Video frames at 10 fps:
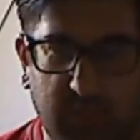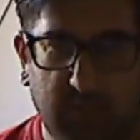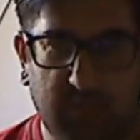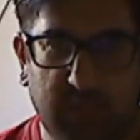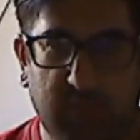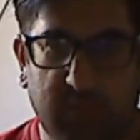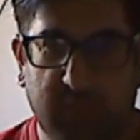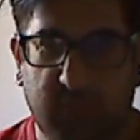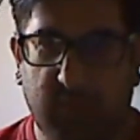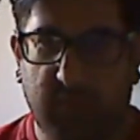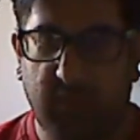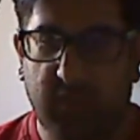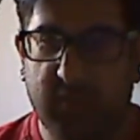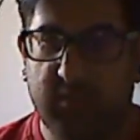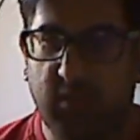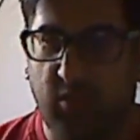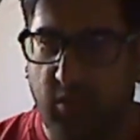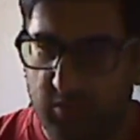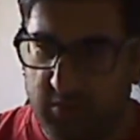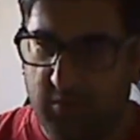through and doing different things. They're
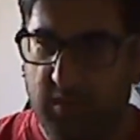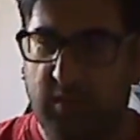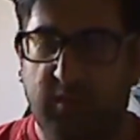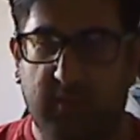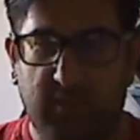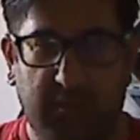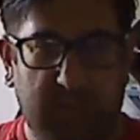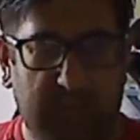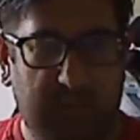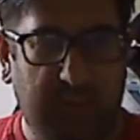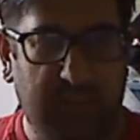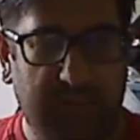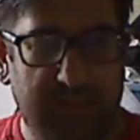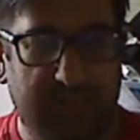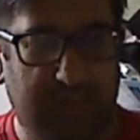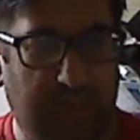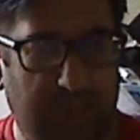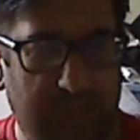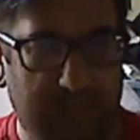all doing things like,